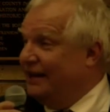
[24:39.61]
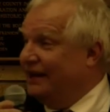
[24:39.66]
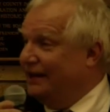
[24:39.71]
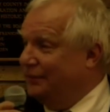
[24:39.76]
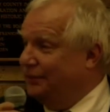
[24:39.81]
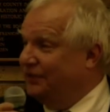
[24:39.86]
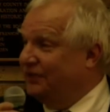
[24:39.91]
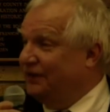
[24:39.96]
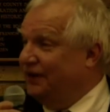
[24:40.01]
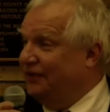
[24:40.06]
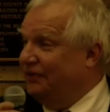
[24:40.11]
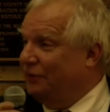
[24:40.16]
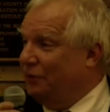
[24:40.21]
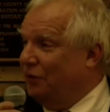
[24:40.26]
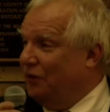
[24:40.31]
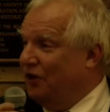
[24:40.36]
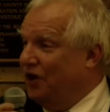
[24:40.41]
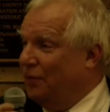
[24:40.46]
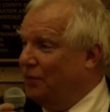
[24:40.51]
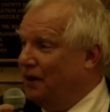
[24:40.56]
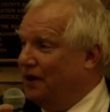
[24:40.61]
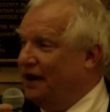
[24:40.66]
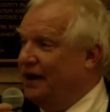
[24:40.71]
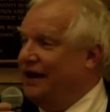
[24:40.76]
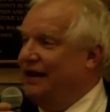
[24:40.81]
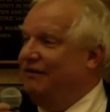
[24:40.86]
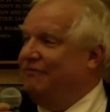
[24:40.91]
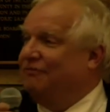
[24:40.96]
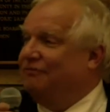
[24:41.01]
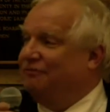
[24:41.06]
Elmsley's ornament, and
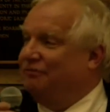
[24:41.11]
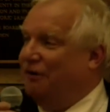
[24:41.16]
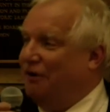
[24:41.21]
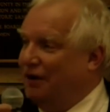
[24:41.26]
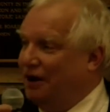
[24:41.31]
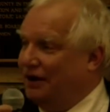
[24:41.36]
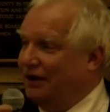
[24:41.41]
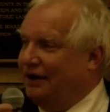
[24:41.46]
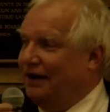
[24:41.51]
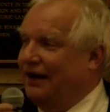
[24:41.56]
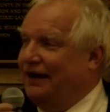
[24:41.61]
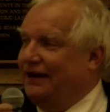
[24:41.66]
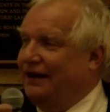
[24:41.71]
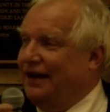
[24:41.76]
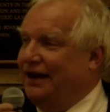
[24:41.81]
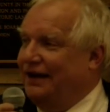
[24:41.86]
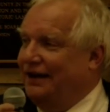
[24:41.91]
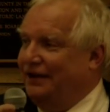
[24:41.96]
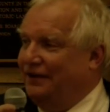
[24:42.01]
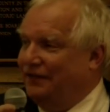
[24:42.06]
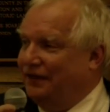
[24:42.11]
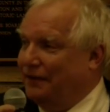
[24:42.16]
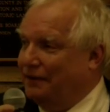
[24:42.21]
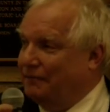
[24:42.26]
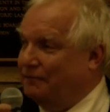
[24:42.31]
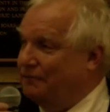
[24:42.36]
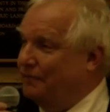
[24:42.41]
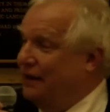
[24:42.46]
he fought like anything.